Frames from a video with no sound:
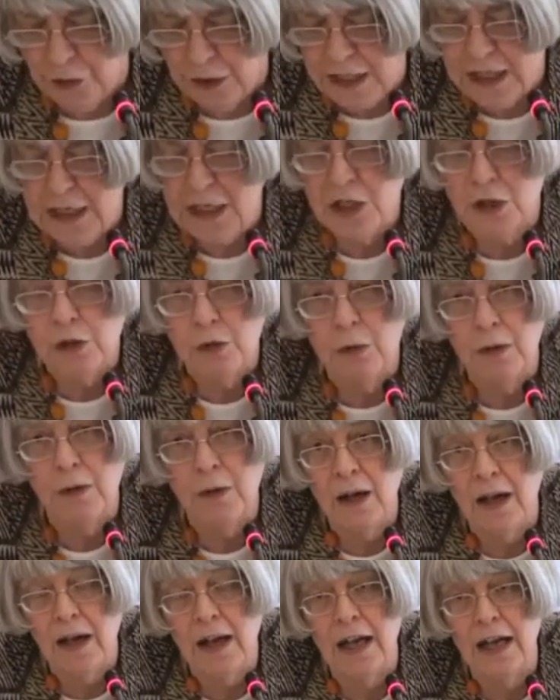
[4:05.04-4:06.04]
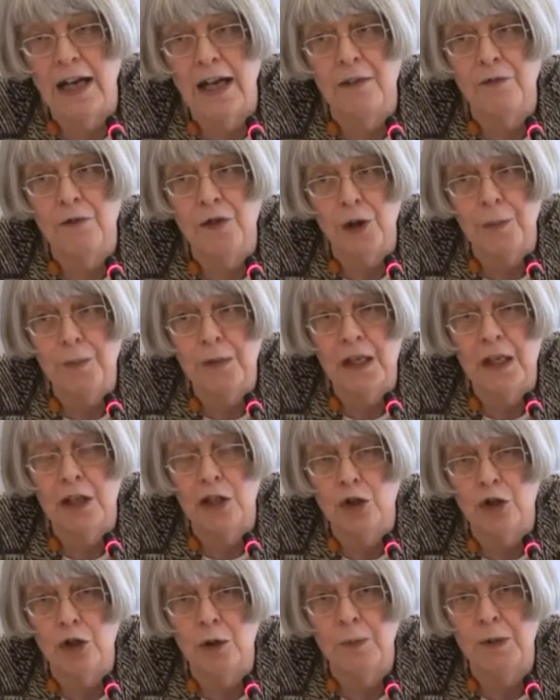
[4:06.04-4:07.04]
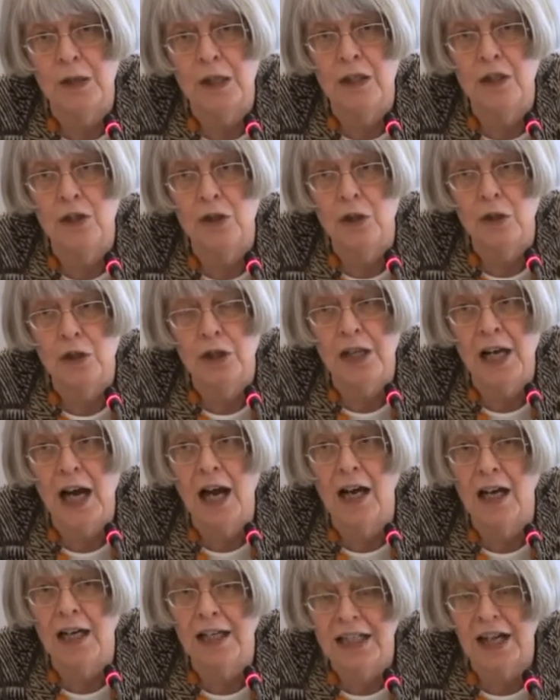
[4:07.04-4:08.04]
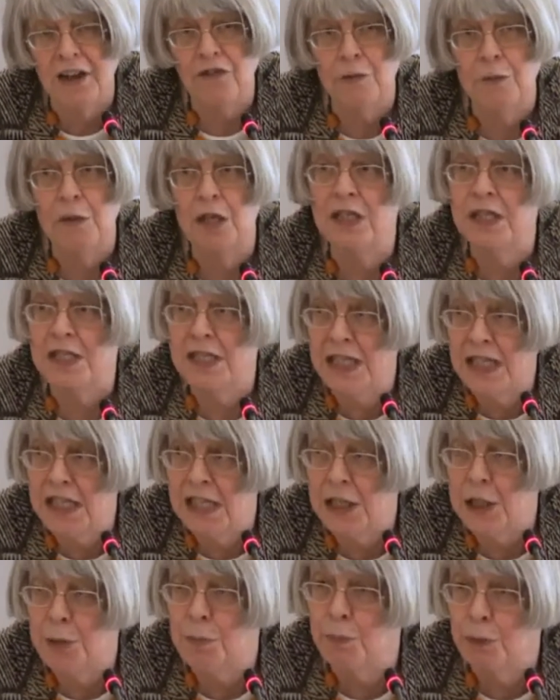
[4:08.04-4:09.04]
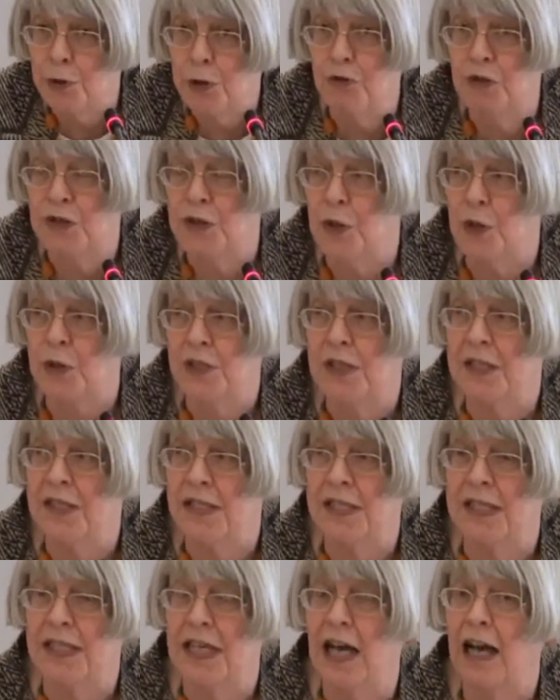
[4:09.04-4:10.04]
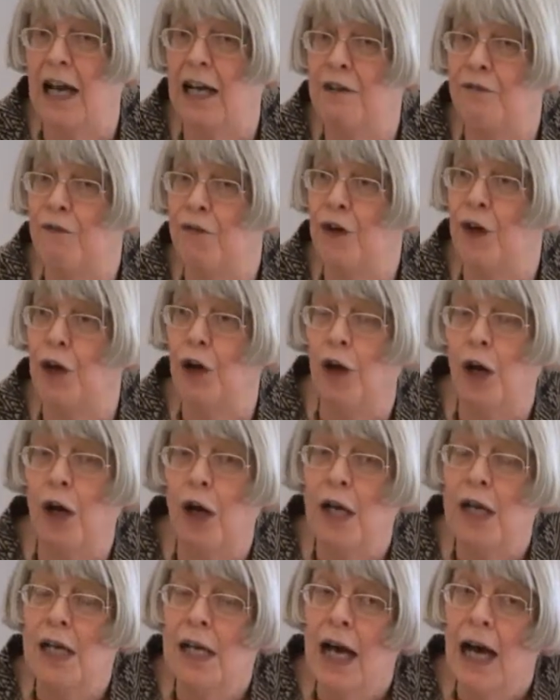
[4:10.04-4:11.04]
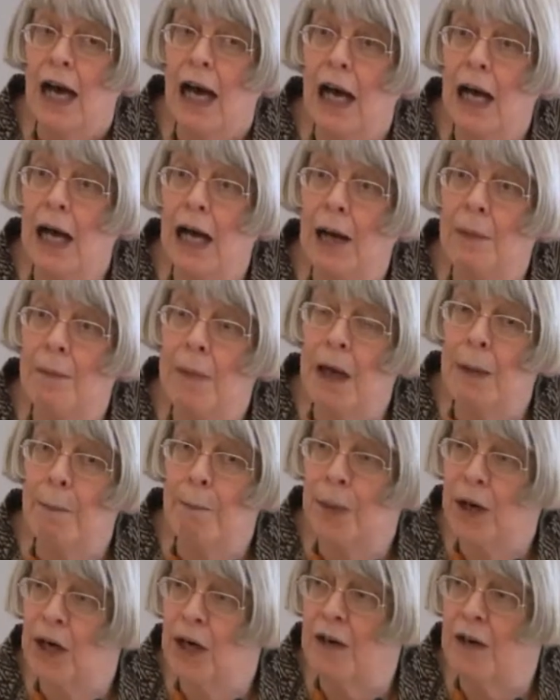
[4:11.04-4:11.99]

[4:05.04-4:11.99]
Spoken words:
for EU from the European Union, our government did put resources aside for a